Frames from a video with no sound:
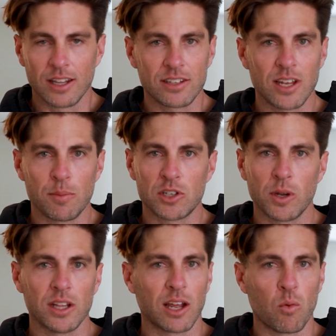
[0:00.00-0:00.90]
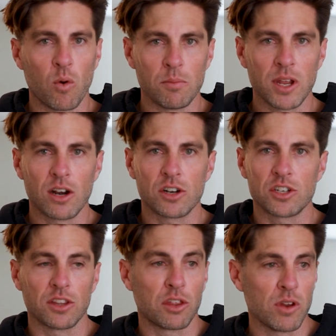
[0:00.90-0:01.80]
let's say between like 1 meter
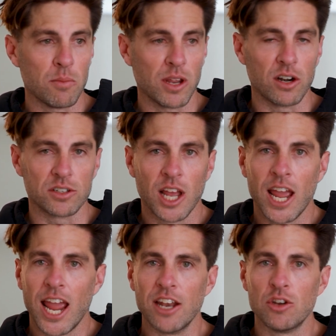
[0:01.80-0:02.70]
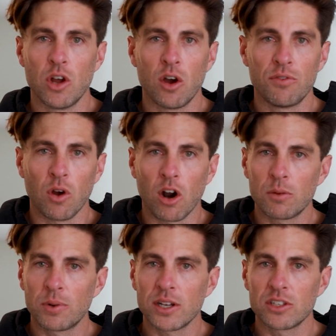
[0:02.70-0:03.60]
to 3 meters, and you know if you
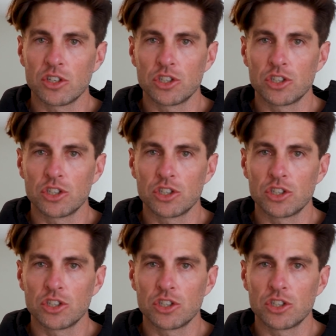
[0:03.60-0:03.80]
hard press the